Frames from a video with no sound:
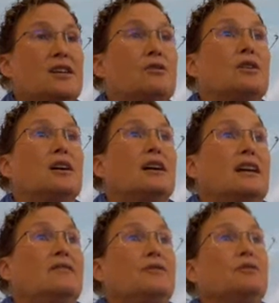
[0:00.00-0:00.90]
So
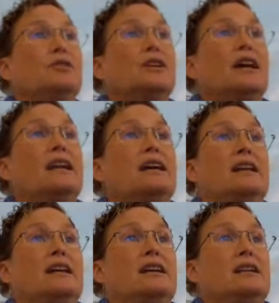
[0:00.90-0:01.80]
if you look at
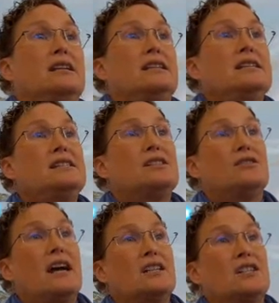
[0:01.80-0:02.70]
it in this
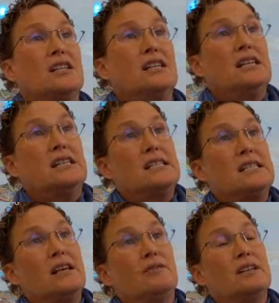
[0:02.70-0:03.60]
direction, it's
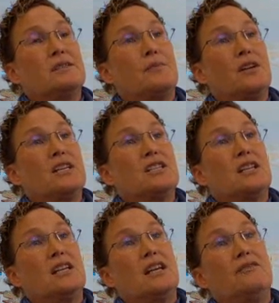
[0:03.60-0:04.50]
cell
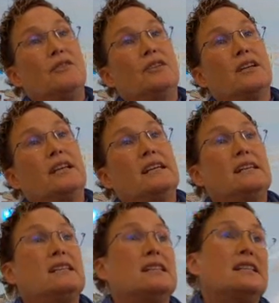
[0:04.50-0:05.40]
respiration. If you look at it
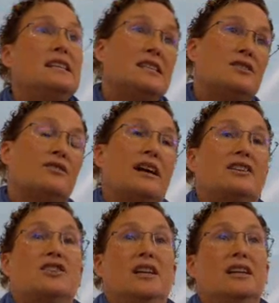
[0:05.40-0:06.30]
in this
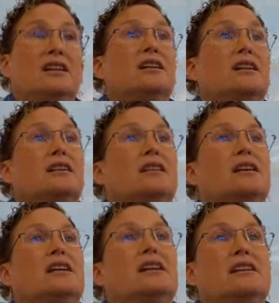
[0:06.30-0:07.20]
direction,
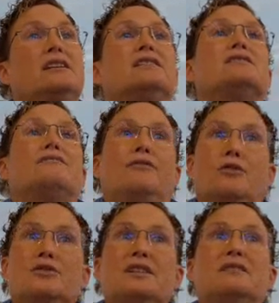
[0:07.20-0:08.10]
then it is
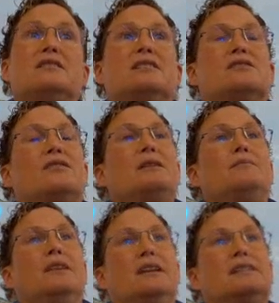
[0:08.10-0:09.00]
photosynthesis, right?
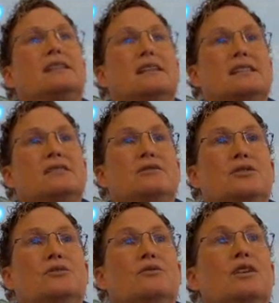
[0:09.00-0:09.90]
Plants take
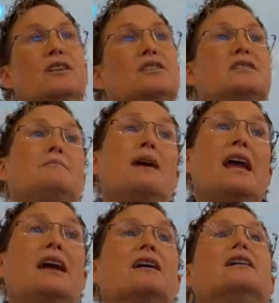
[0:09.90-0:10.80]
CO2 and water to
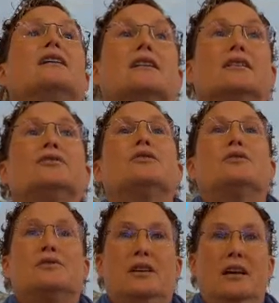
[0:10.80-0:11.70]
make
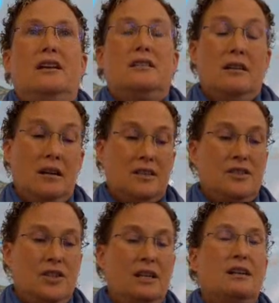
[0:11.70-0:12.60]
glucose and
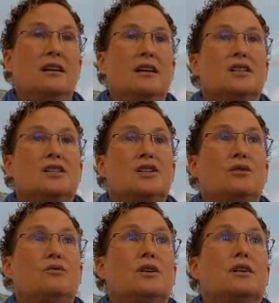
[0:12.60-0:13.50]
oxygen.
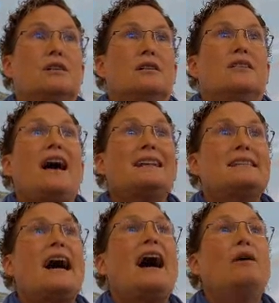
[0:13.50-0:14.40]
So
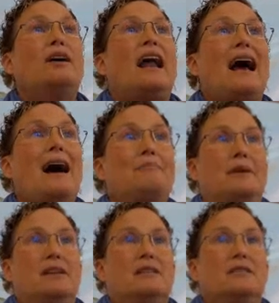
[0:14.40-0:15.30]
that's how it
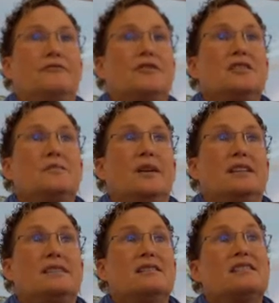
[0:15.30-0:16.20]
happened in the first
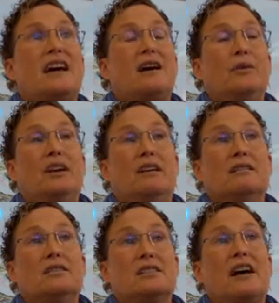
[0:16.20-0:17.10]
place. This is how we got
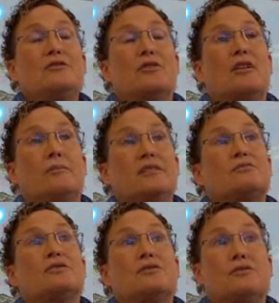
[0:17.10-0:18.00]
all these hydrocarbons,
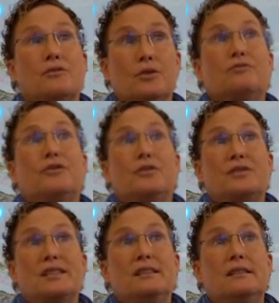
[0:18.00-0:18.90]
was through
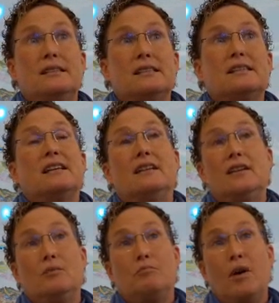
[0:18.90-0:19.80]
photosynthesis, and
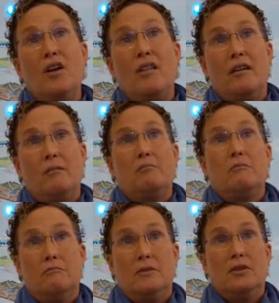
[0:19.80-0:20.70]
then you burn them,
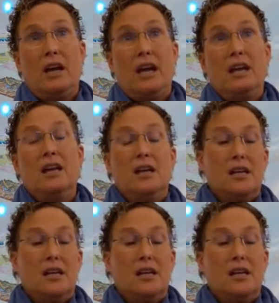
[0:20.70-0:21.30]
okay?